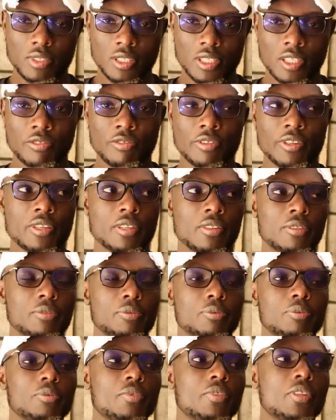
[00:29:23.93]
giving
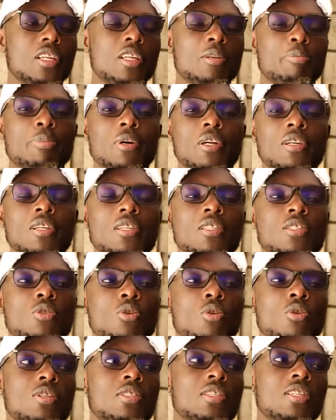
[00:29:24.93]
the departed
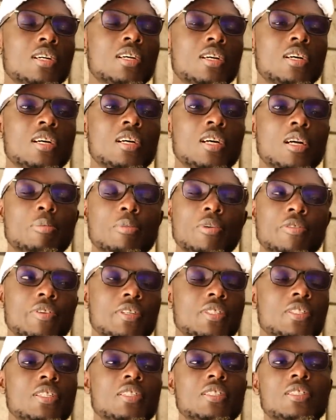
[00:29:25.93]
souls a
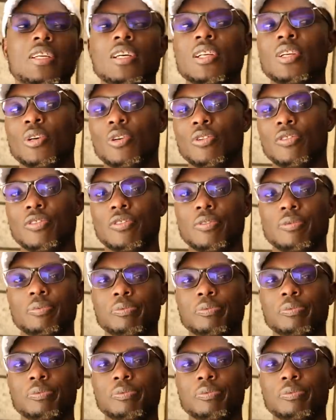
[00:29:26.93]
befitting send-off.